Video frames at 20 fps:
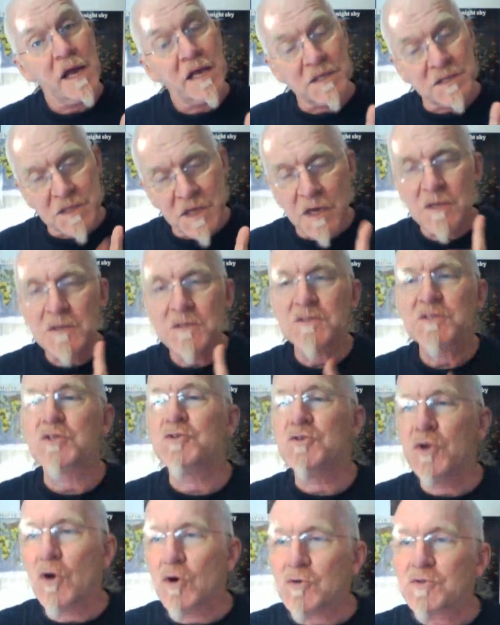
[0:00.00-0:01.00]
It's going
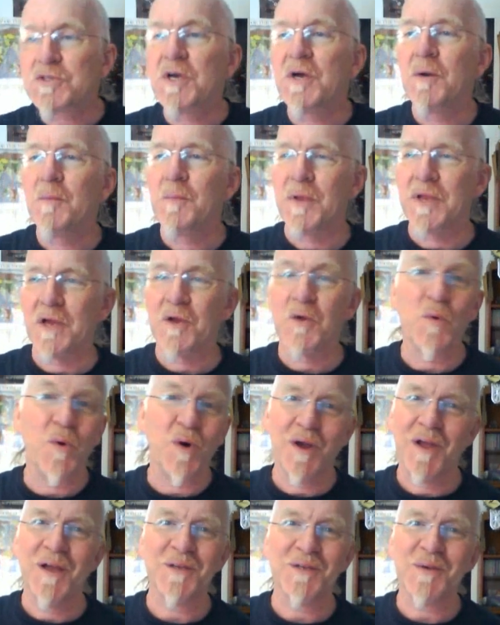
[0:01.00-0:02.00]
to not be a
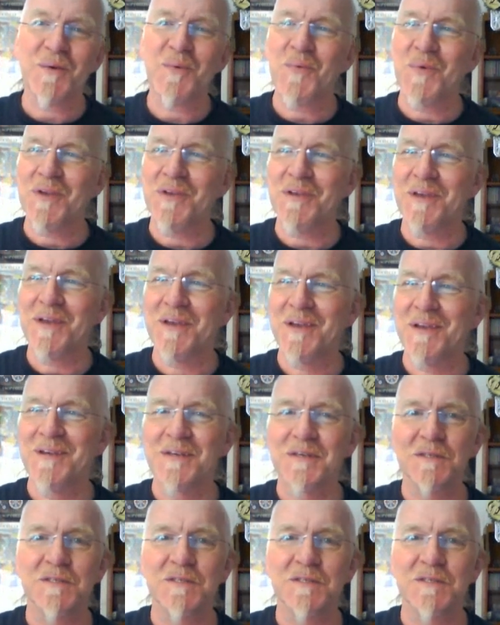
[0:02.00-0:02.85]
quiet week.